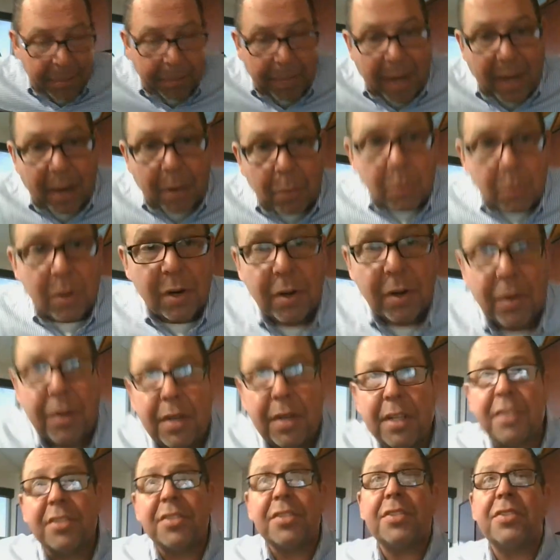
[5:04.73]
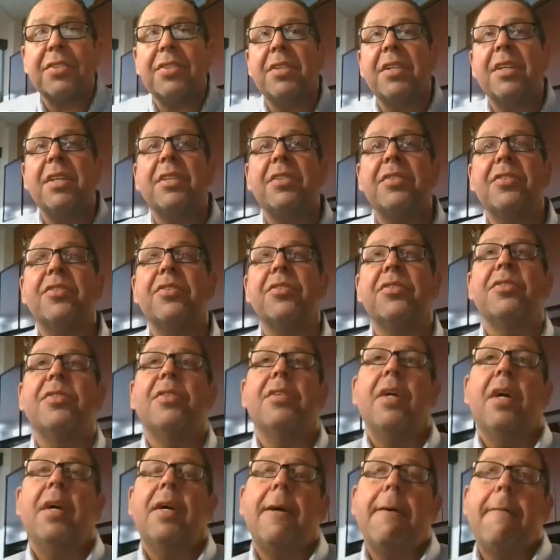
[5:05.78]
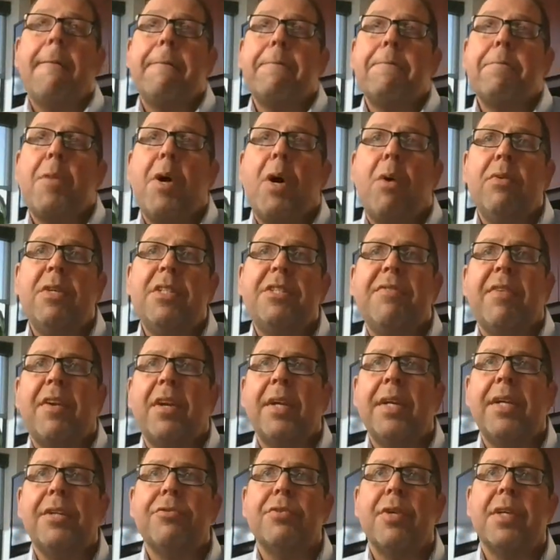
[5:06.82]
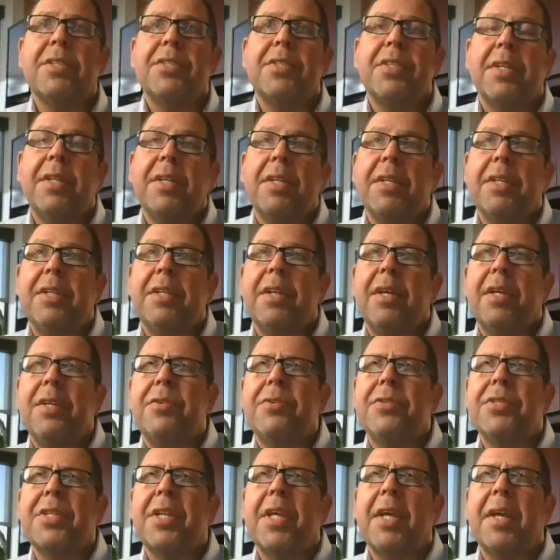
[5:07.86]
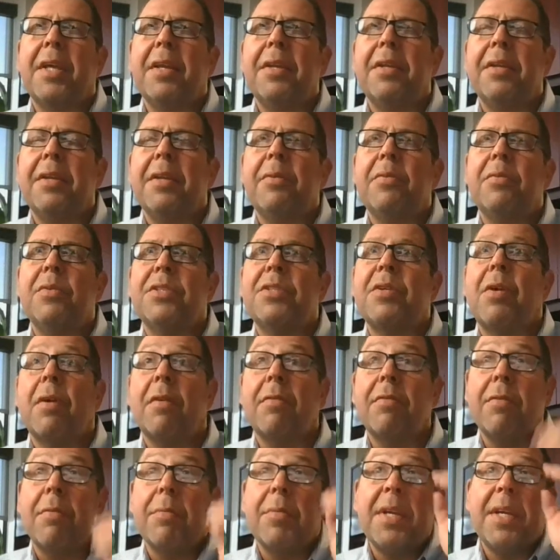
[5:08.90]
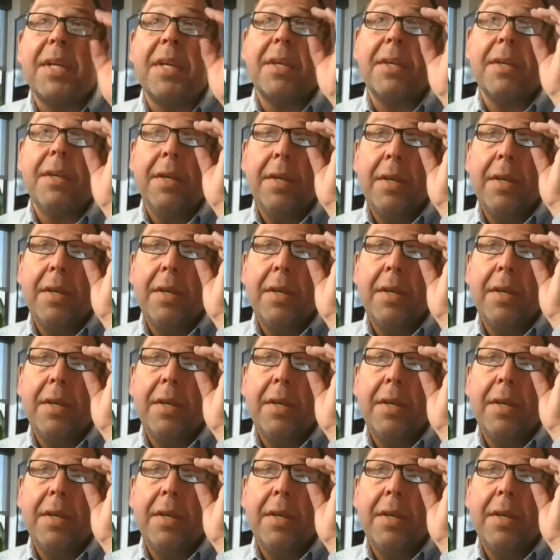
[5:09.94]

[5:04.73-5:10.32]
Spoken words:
power, it's always very interesting and to understand, and it was hard for me